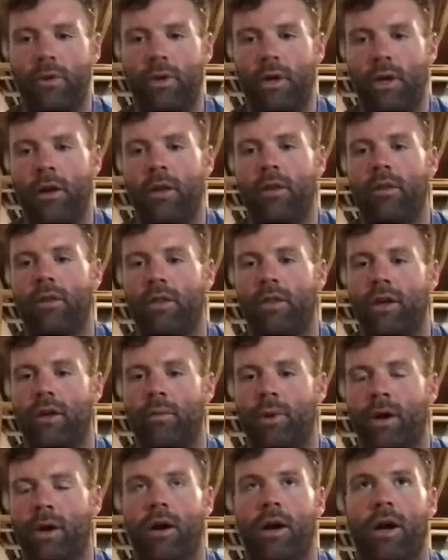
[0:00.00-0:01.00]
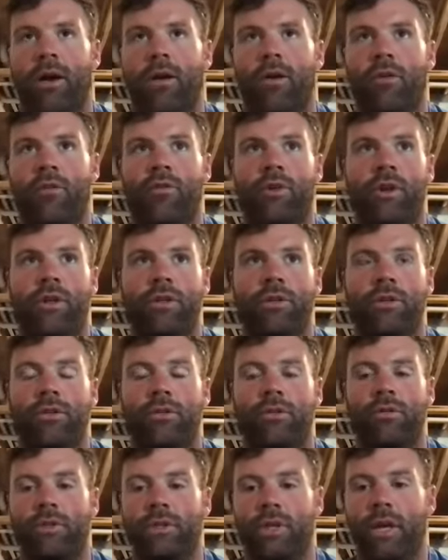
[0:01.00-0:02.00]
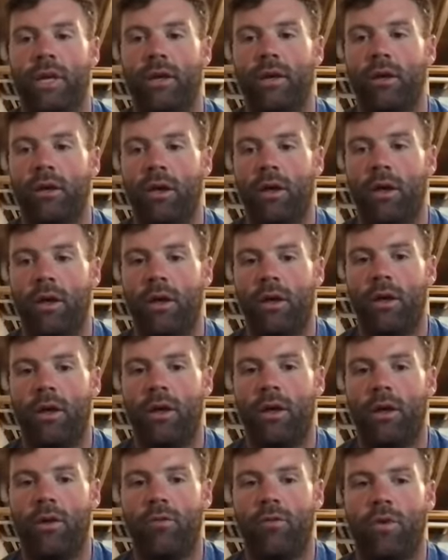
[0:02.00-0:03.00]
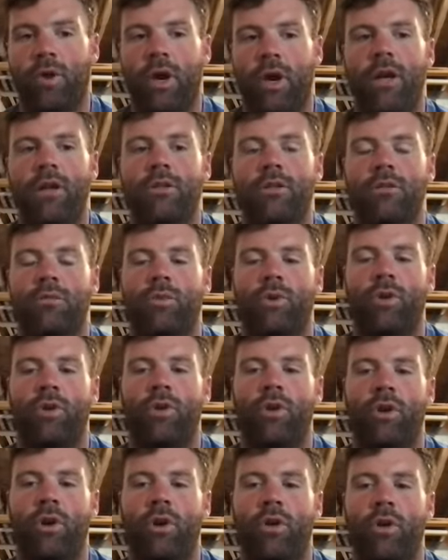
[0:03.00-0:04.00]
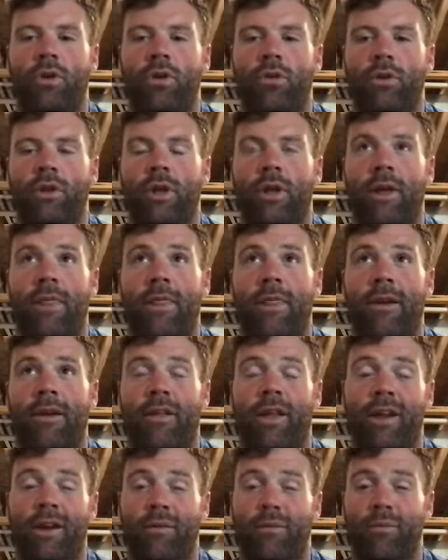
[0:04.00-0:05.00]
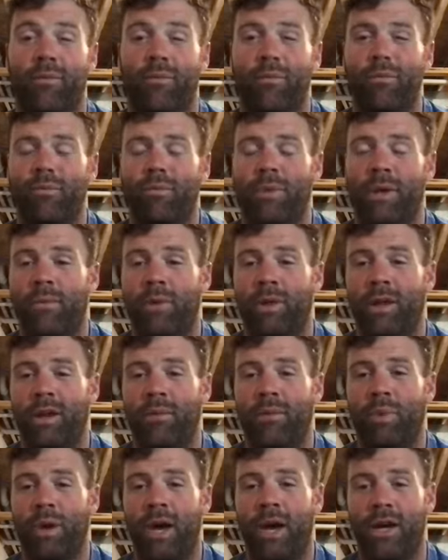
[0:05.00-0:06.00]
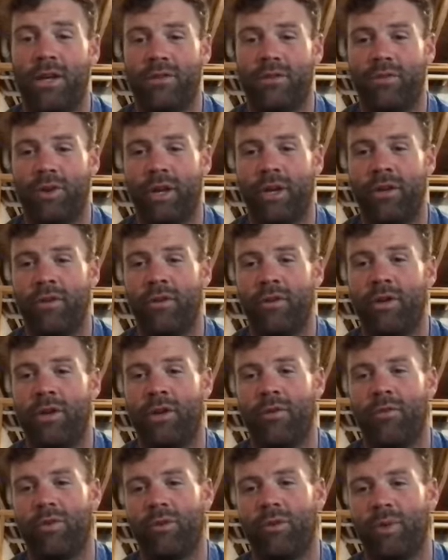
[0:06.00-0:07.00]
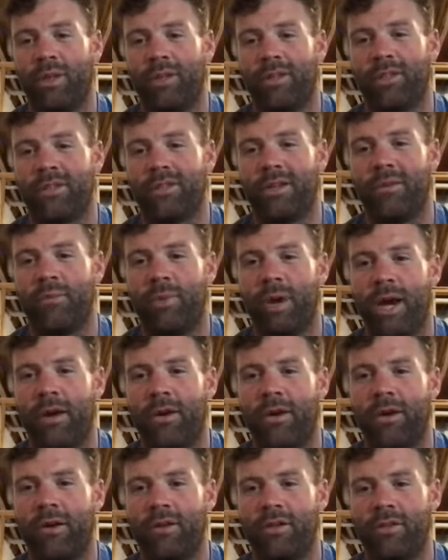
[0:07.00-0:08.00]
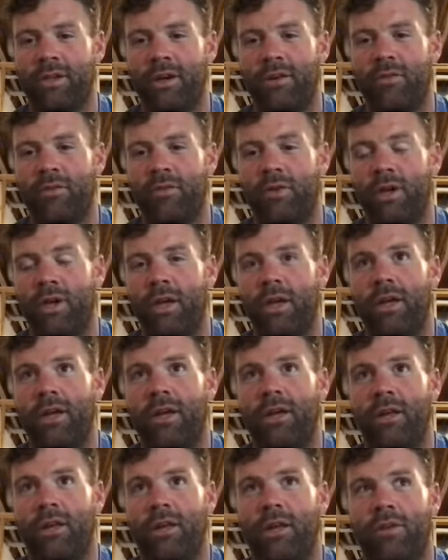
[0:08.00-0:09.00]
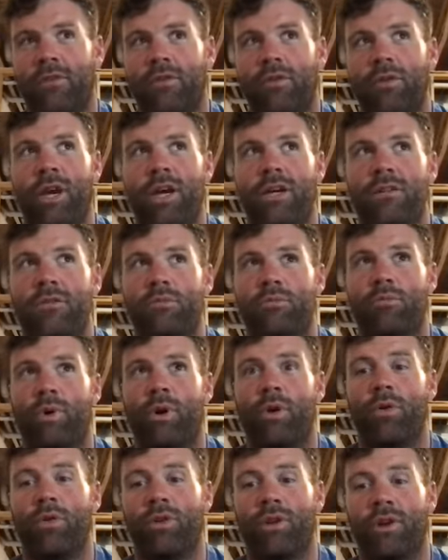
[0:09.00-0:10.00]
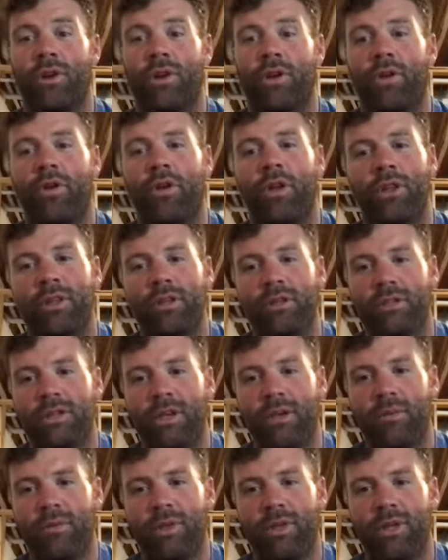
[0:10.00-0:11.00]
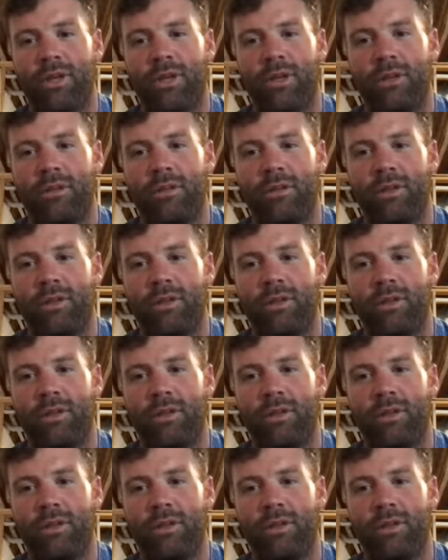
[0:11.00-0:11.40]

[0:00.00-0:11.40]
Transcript: Another thing about hiring friends too is like if you hire someone and they're like maybe like a past friend and you come from like the same background and stuff, if you guys both are good at the same things and